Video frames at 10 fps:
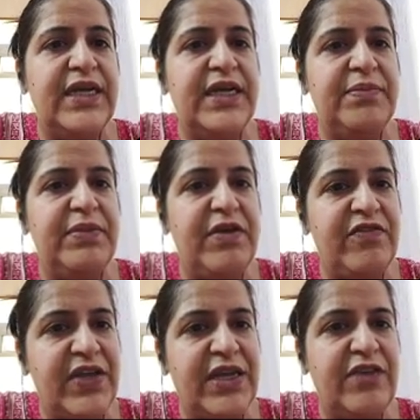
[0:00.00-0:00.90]
It may
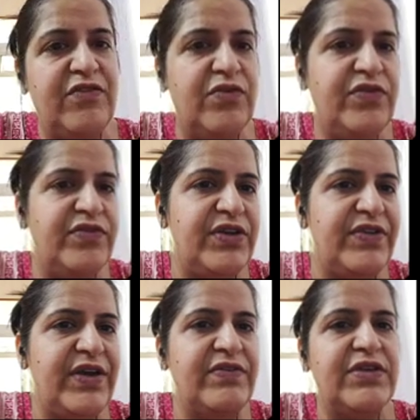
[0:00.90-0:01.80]
vary from
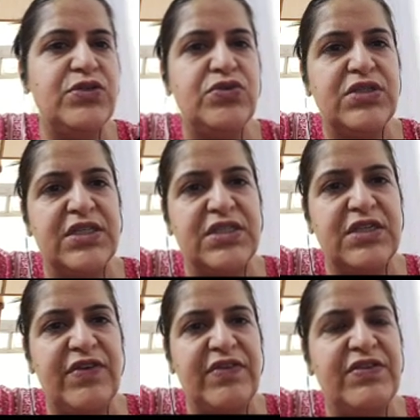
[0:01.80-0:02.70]
55 years to
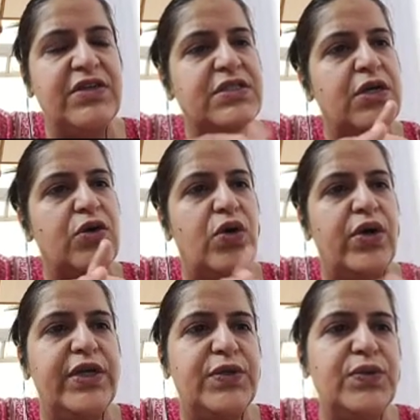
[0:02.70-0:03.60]
65 years
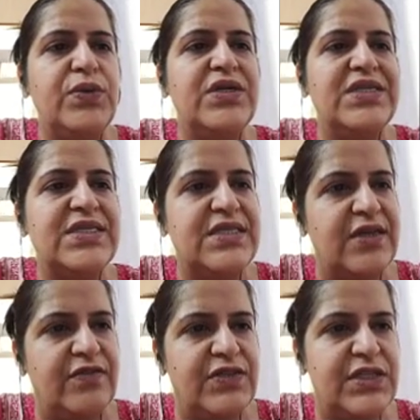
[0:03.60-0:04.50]
according to
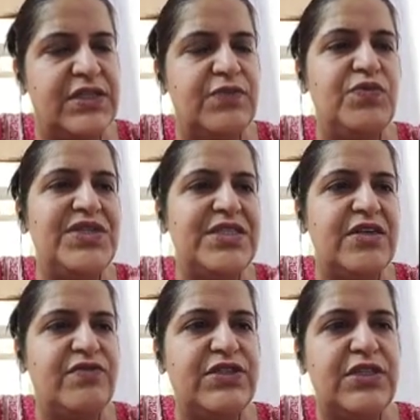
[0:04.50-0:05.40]
services. Which
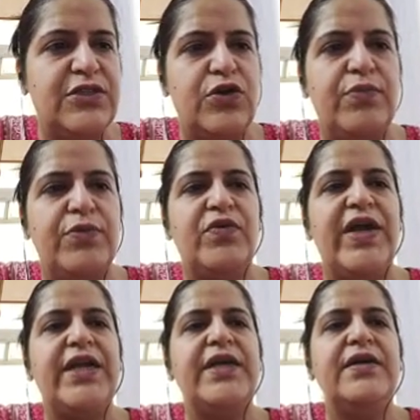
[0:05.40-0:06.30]
services you are
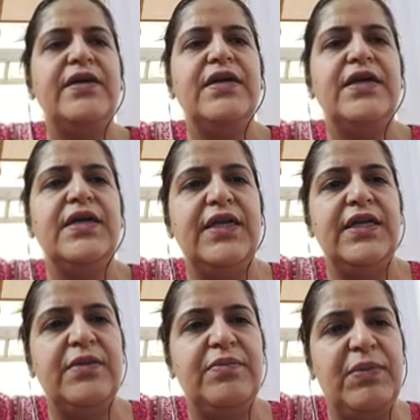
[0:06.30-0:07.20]
providing
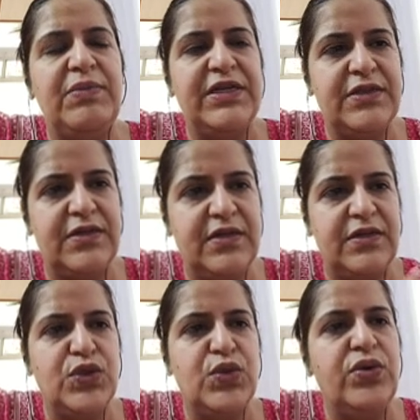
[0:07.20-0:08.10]
in the public
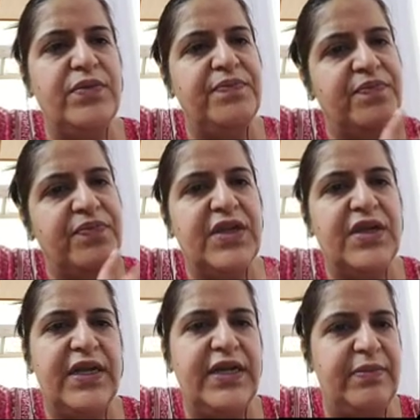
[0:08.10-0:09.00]
zone,
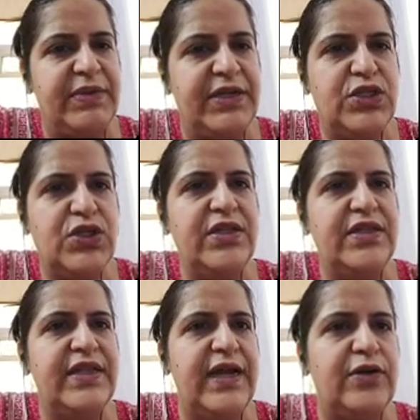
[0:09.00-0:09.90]
it depends on
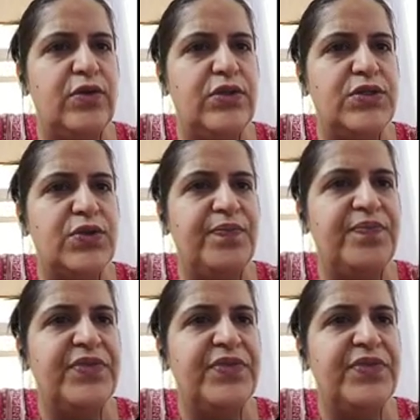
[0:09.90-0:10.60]
that also.